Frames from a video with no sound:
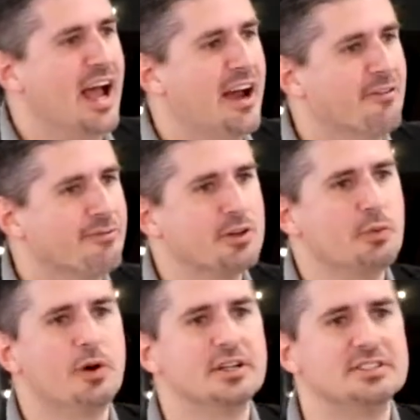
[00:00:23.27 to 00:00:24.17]

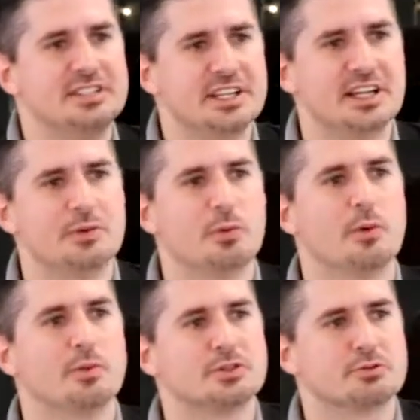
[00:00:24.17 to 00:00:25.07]
everyone did
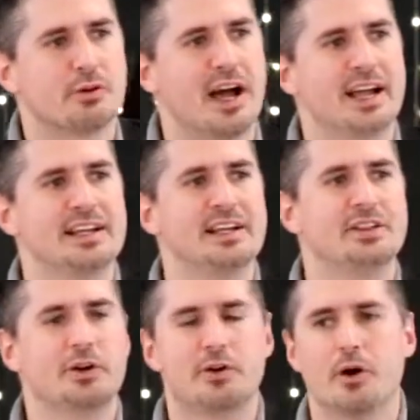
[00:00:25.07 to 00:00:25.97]
what was right in
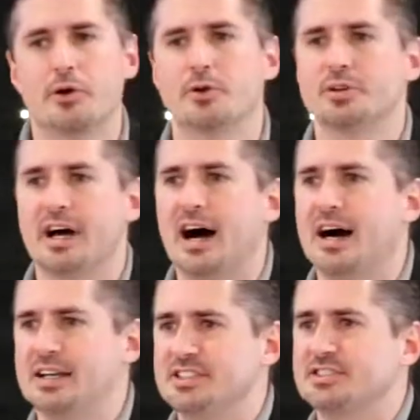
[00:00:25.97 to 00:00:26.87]
their own eyes.